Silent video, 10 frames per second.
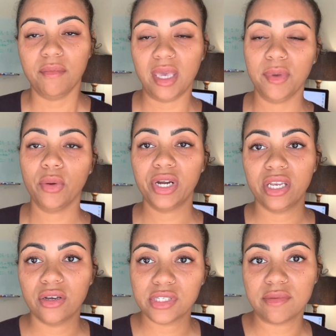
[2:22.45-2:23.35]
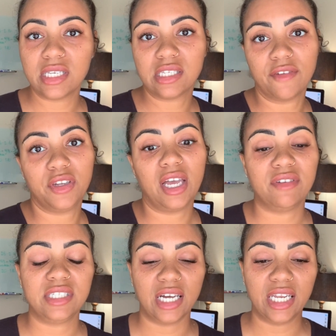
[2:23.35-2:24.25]
Maybe you already know some of this stuff and you
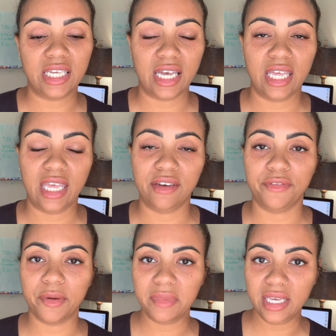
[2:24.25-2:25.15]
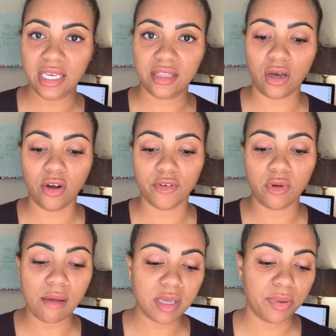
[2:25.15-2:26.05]
haven't done it yet. And for me, the
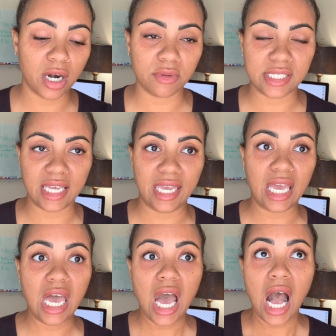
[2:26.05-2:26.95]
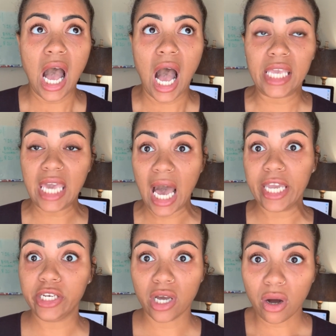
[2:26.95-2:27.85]
overwhelming part was like, yeah,
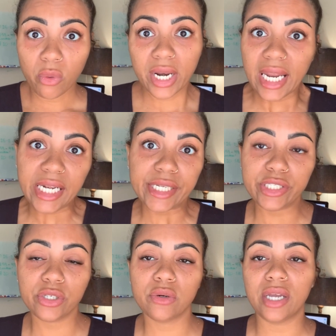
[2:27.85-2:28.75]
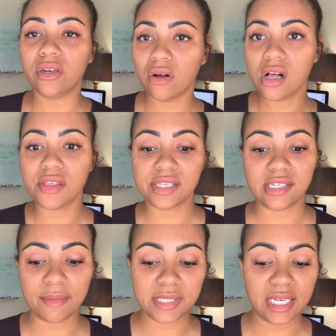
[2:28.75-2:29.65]
I know what I need to do. I know all the
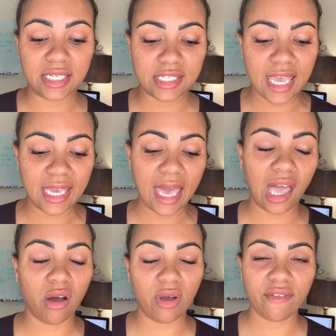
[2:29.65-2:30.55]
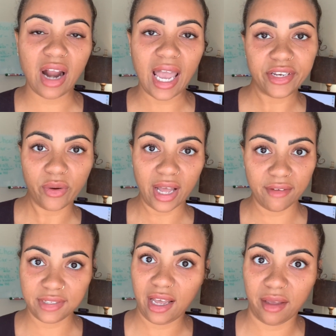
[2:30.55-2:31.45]
steps I need to take. However, I don't
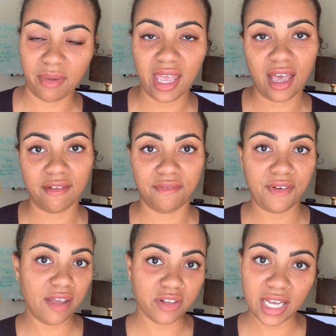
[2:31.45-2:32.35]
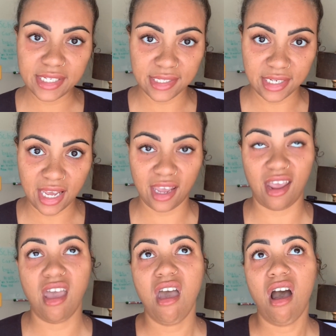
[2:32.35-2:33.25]
have time. I have 5 clients
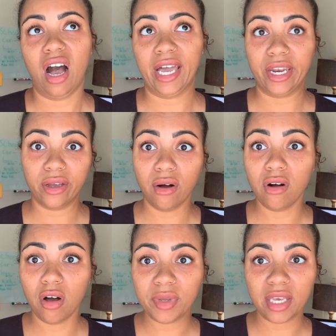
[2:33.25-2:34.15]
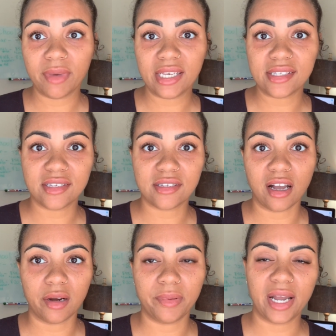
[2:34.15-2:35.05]
today. I got to go home and get my kids to
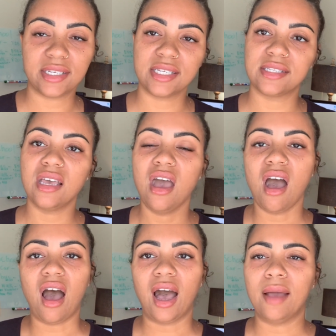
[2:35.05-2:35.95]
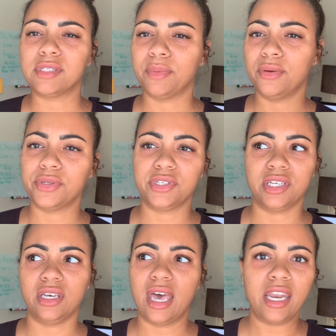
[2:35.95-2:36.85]
soccer practice. I'm supposed
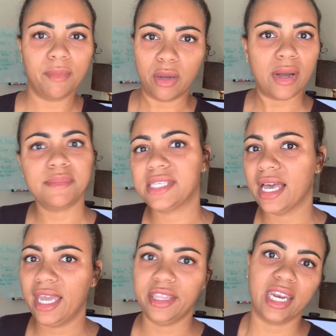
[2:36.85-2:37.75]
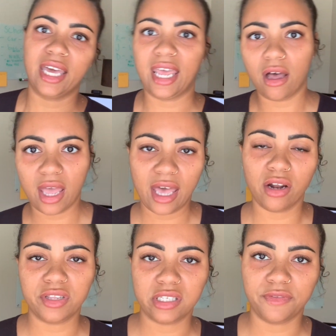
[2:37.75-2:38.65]
to edit my website. Then I got to add
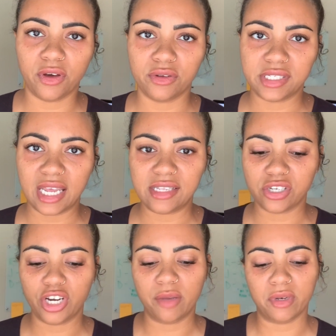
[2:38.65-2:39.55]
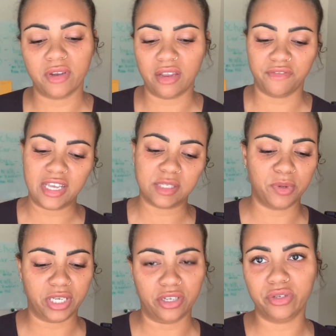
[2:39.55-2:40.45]
all these photos to Instagram and
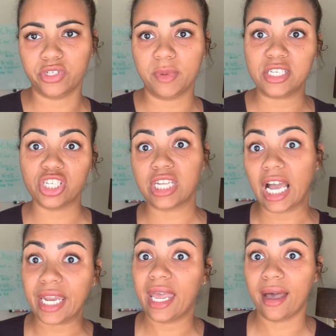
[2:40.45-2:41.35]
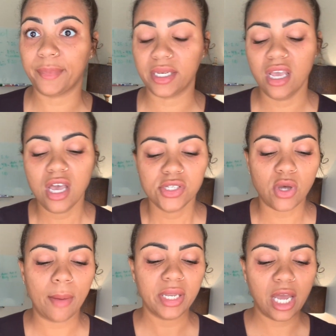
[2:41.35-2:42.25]
Facebook and YouTube. It's just not going to happen. So
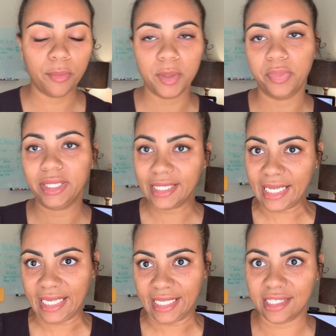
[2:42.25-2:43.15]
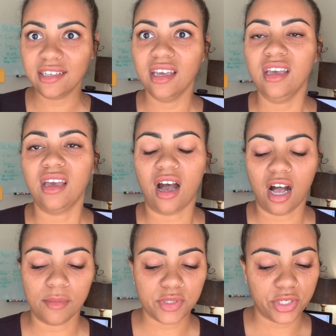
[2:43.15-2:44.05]
I'm going to help you plan
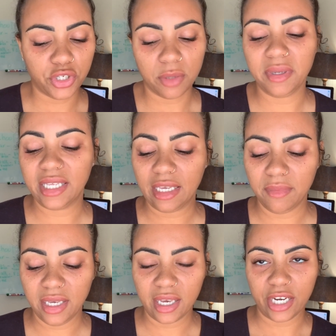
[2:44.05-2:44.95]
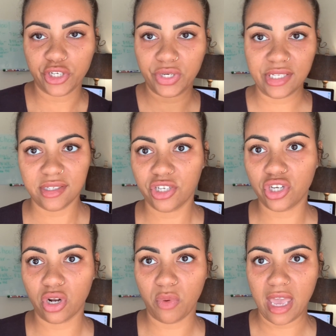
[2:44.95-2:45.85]
so that you can be like me and kind of
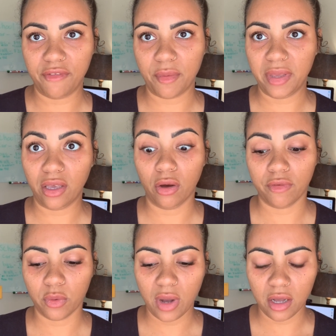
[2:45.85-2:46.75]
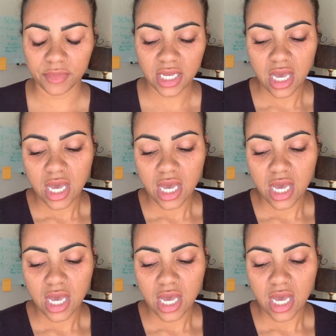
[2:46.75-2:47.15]
transition away from being overwhelmed.